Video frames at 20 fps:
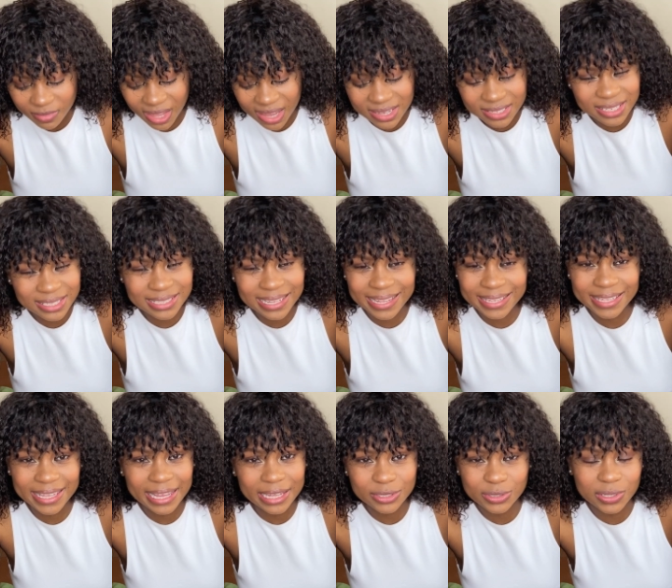So it's like,
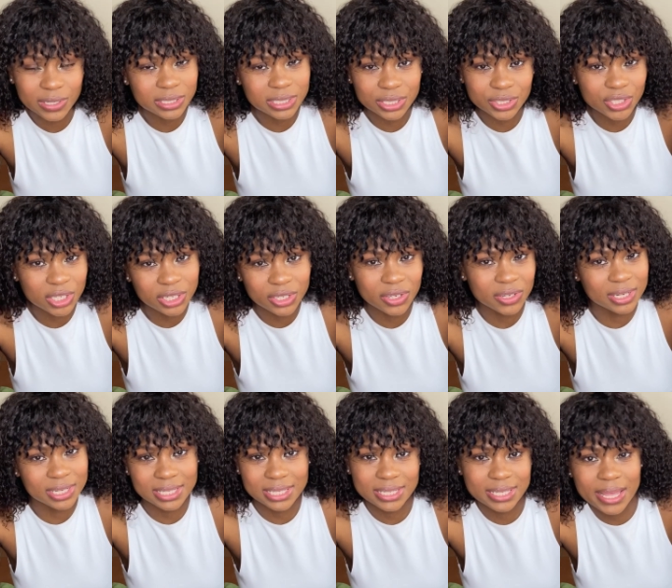yeah, so essentially you're
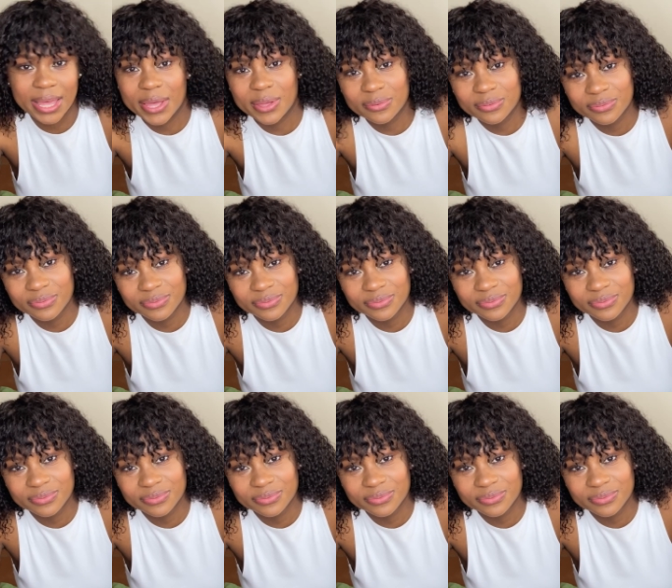not safe.